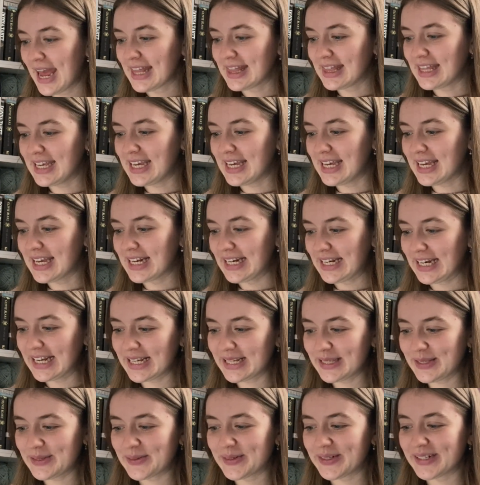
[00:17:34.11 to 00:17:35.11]
the
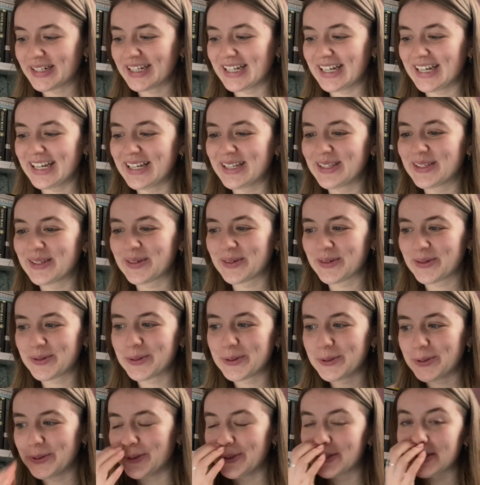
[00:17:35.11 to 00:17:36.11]
next one is
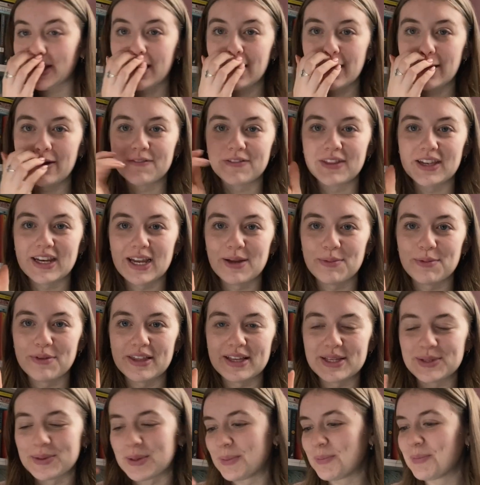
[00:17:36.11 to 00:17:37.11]
called, I love the name of
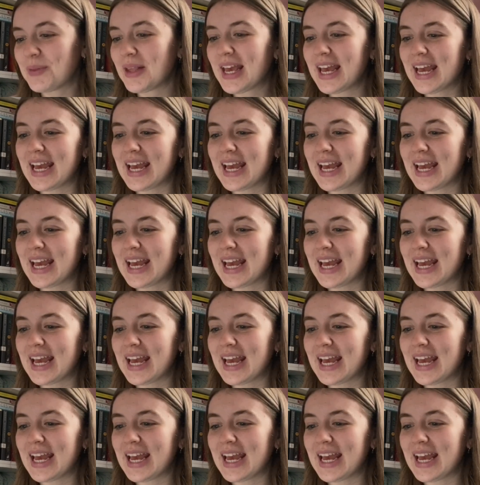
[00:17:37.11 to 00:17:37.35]
this one,